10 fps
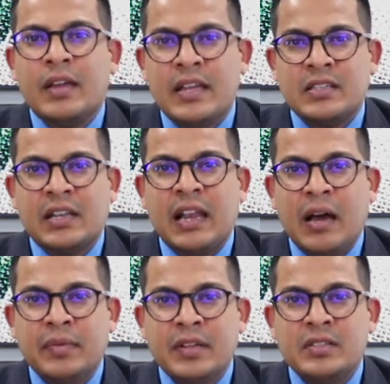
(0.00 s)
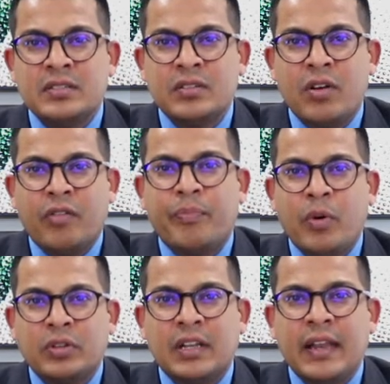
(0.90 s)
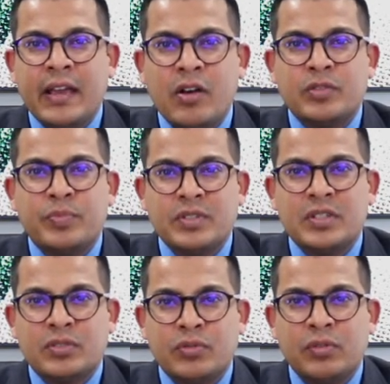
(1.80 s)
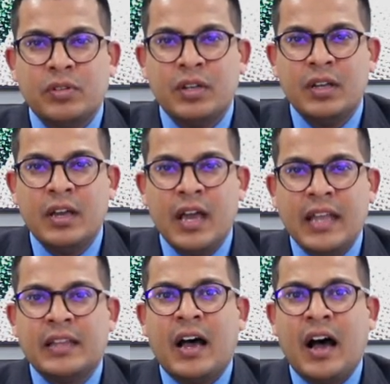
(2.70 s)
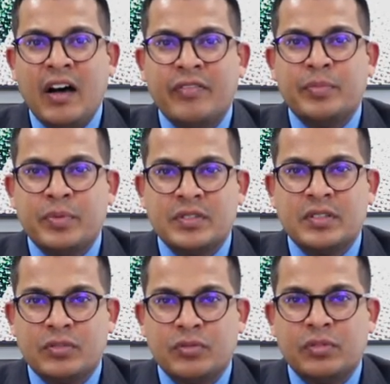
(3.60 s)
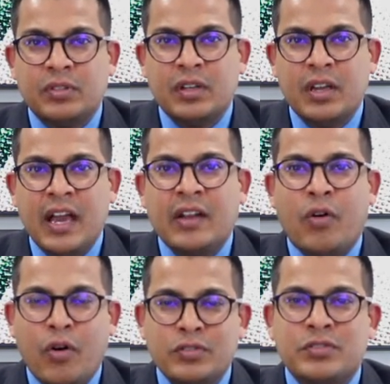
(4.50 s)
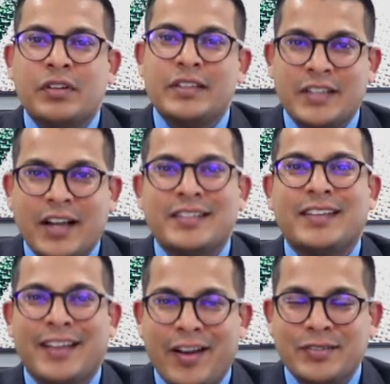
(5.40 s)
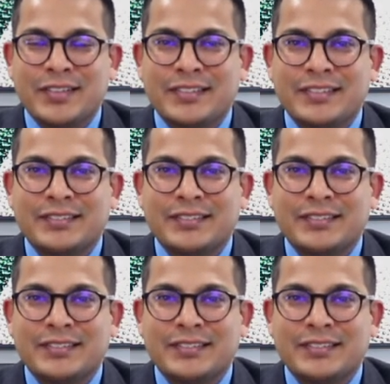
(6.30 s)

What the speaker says: He is an alumnus of both the Lagos Business School and the Harvard Business School, and also a chartered accountant.